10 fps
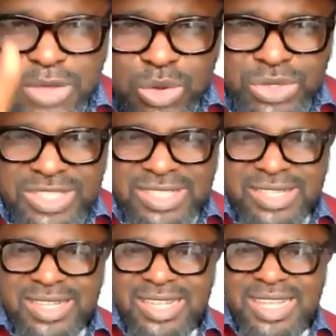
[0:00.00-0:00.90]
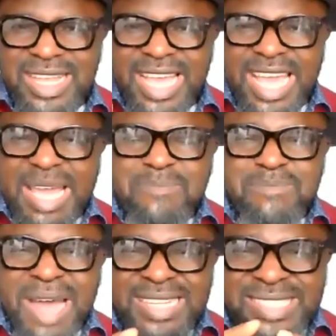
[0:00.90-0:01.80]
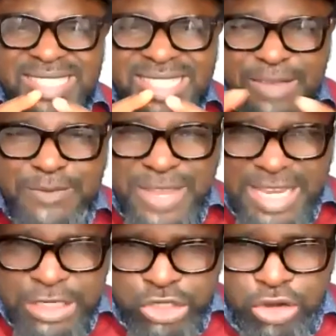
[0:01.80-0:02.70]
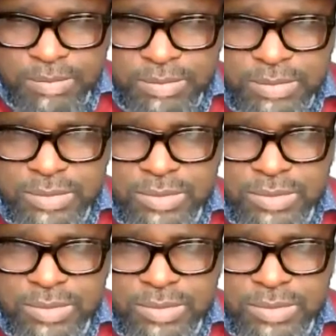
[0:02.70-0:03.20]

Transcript: built a massive kingdom.